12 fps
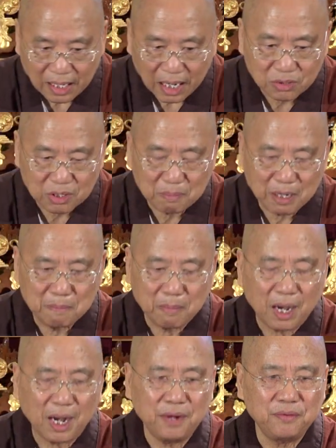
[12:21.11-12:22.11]
How did my
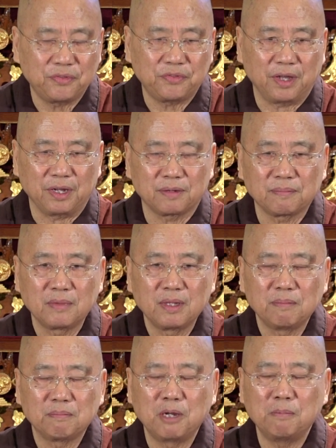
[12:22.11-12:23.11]
mind think?
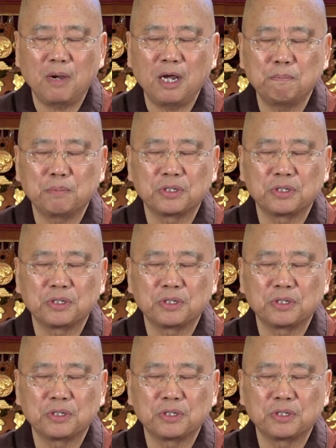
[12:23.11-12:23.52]
My mind